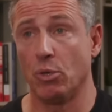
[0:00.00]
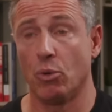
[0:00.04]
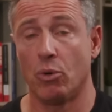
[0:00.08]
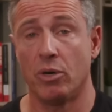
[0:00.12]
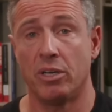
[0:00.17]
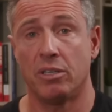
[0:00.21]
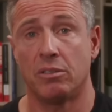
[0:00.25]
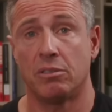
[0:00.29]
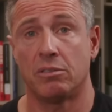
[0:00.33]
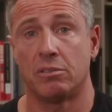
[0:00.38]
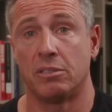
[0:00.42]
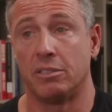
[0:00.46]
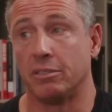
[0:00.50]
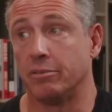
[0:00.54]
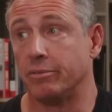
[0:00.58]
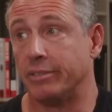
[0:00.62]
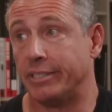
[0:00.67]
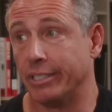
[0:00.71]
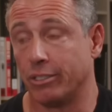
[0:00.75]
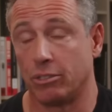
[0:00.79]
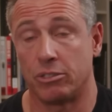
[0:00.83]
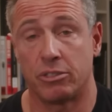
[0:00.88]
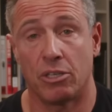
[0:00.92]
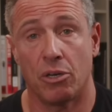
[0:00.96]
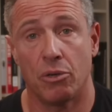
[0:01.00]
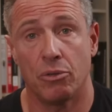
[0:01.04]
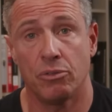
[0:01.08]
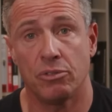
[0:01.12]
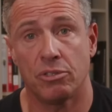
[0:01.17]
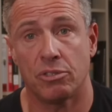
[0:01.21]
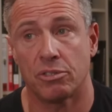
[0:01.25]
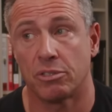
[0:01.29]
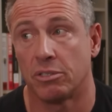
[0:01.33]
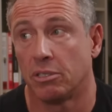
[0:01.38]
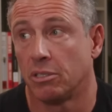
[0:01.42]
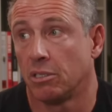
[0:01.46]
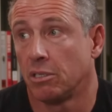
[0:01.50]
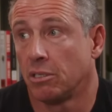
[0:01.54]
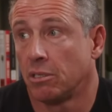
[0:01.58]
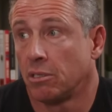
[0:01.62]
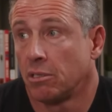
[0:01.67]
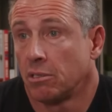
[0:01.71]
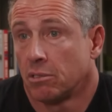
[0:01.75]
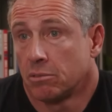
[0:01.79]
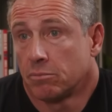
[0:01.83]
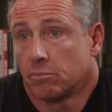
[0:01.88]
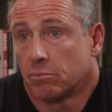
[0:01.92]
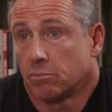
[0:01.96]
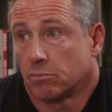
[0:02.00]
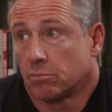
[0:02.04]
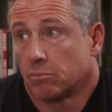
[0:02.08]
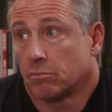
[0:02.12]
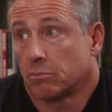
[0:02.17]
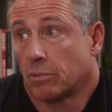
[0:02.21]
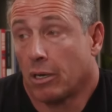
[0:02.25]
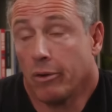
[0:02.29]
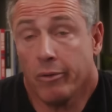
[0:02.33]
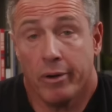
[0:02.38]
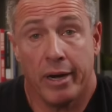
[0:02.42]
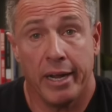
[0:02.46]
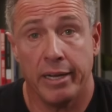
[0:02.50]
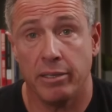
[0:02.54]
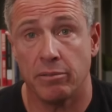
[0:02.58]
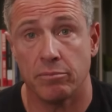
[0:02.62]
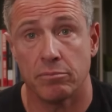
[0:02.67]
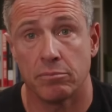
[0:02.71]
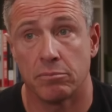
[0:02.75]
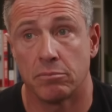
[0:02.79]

oil and dildos, all right.